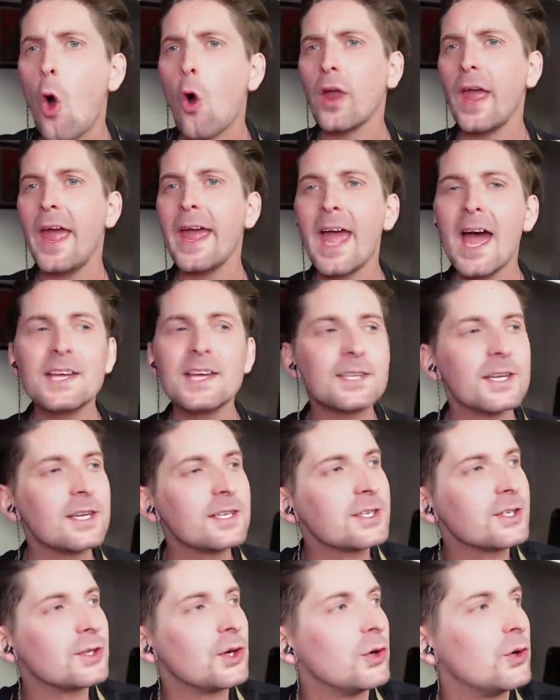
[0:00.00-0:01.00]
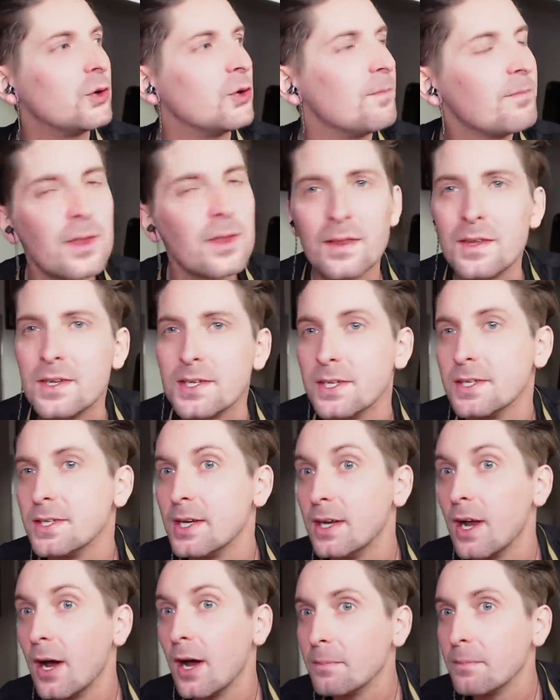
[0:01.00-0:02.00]
Okay guys, so this is
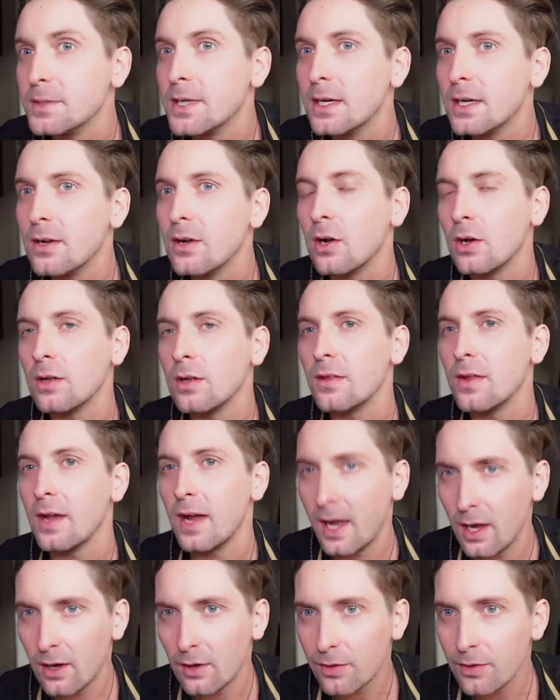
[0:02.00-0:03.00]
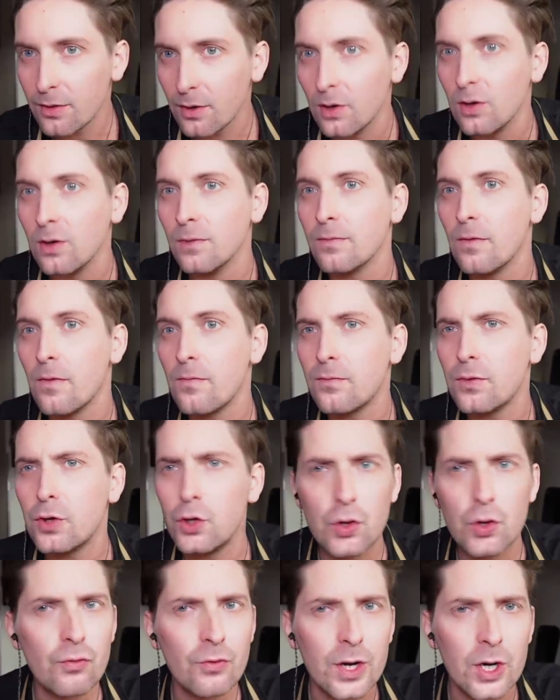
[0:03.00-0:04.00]
an update on the health of
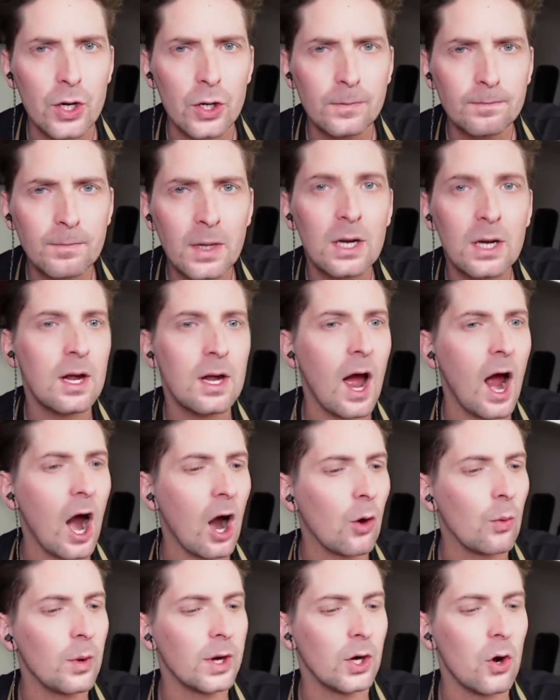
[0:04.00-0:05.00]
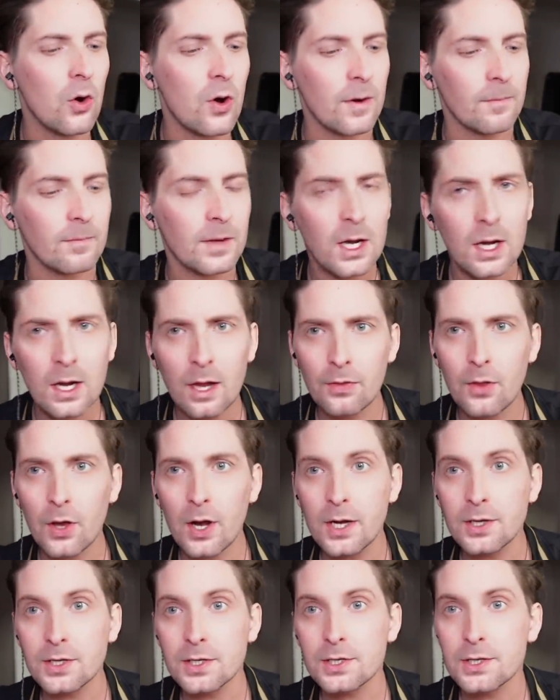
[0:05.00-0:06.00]
Furio. How are we going? I
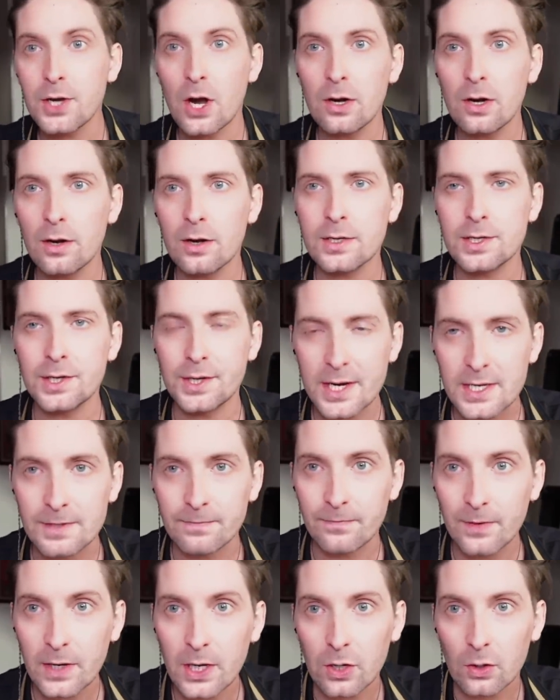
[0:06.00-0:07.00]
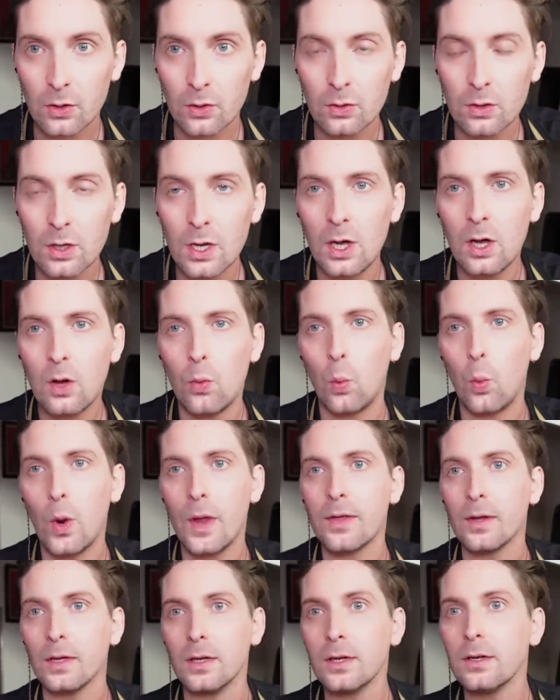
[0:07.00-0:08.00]
thought I'd just start today's video
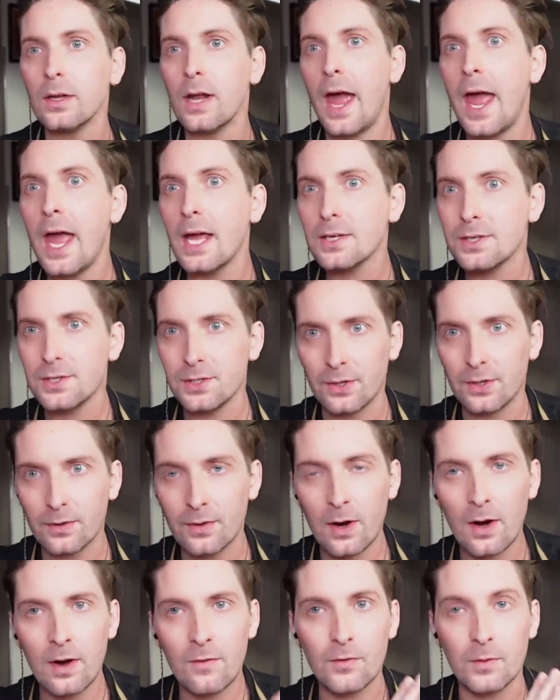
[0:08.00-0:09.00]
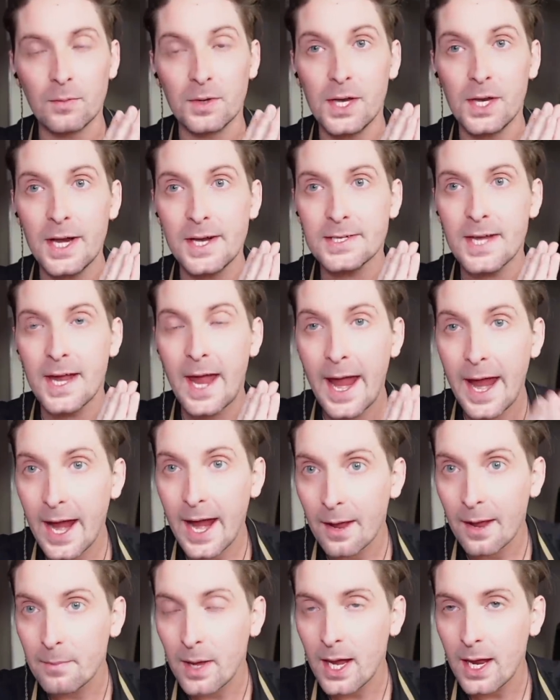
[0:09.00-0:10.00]
with a little excerpt from today's
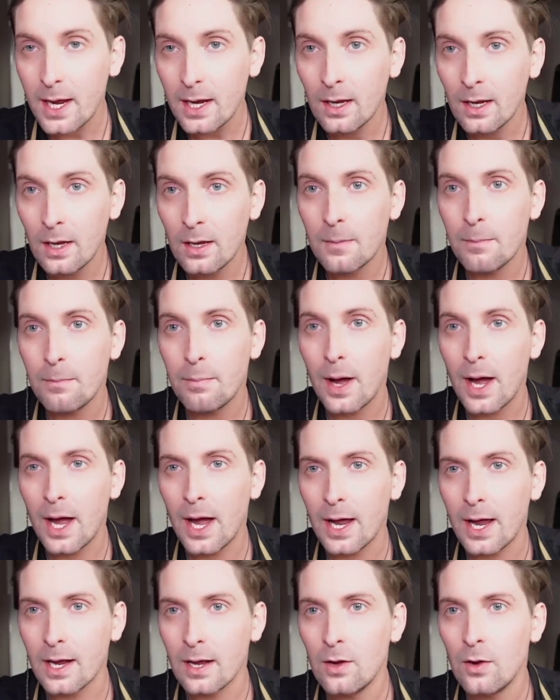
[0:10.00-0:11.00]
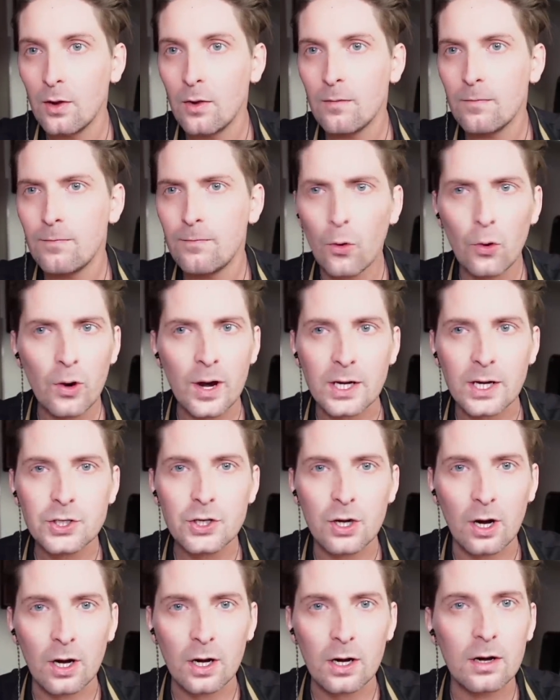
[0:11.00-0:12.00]
AMA by Forex
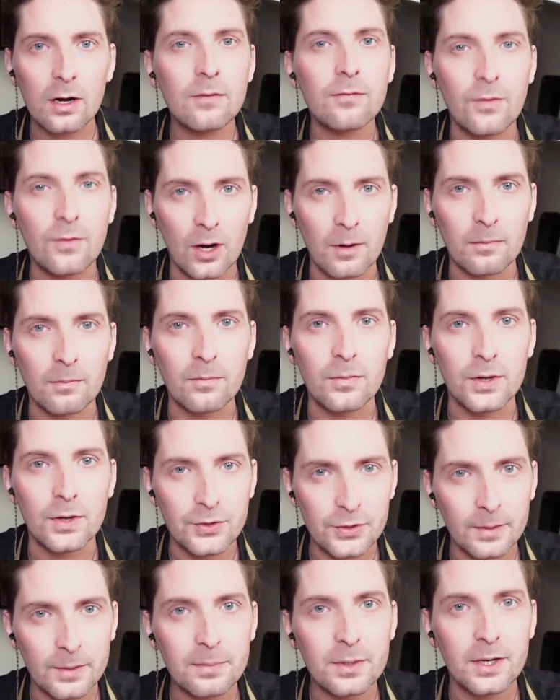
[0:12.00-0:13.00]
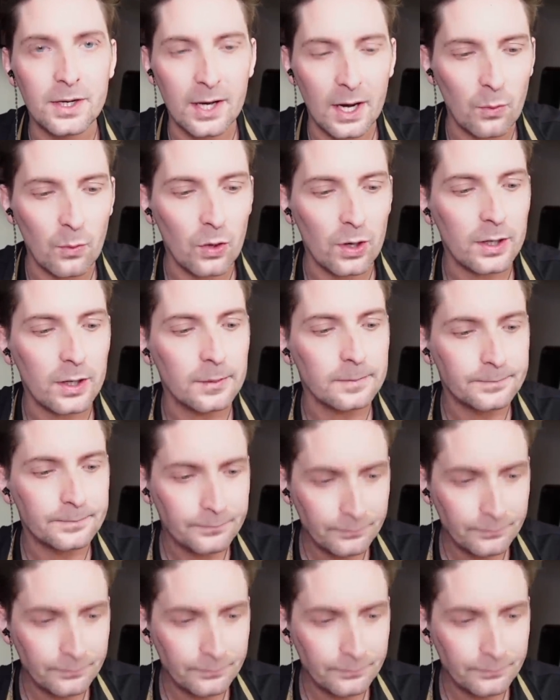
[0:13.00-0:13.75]
Shark from the Drip Network.